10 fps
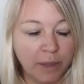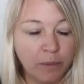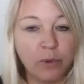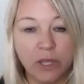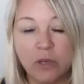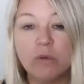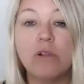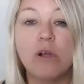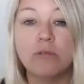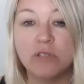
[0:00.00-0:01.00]
bring you
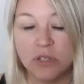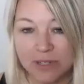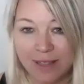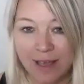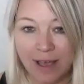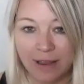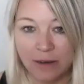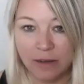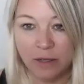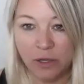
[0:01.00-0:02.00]
closer to that?
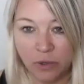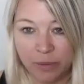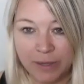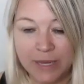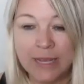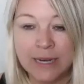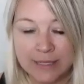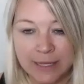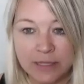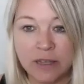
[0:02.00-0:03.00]
You know what I mean? In a
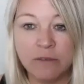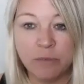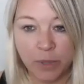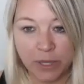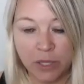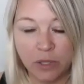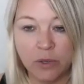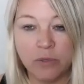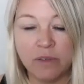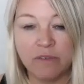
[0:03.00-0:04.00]
sense of bringing
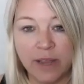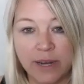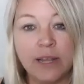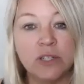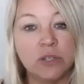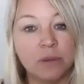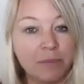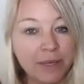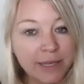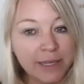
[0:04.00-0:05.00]
you the financial
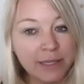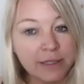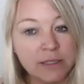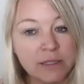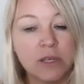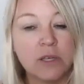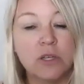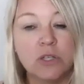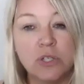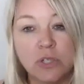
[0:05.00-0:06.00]
means
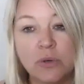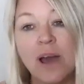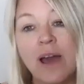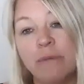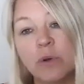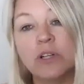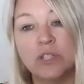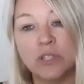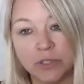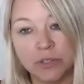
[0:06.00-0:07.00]
to have more
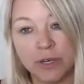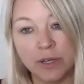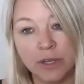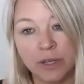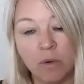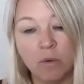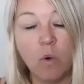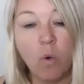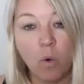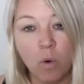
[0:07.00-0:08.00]
children, you know,
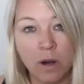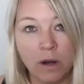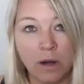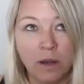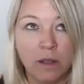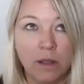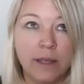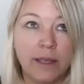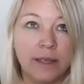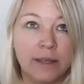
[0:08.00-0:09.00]
or
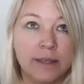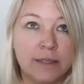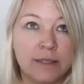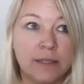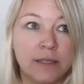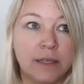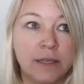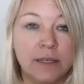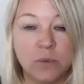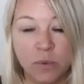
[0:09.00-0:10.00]
is
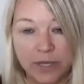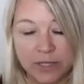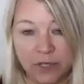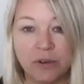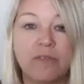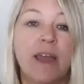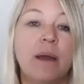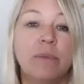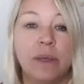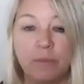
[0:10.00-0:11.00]
raising your
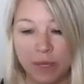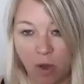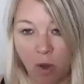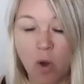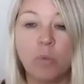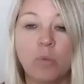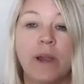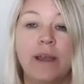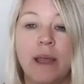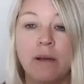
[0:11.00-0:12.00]
family, being home
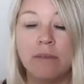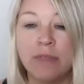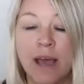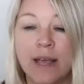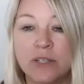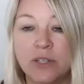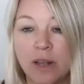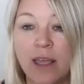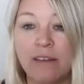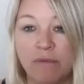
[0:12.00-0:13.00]
right now, that's your
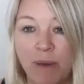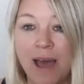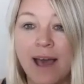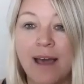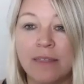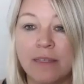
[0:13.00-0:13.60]
life path.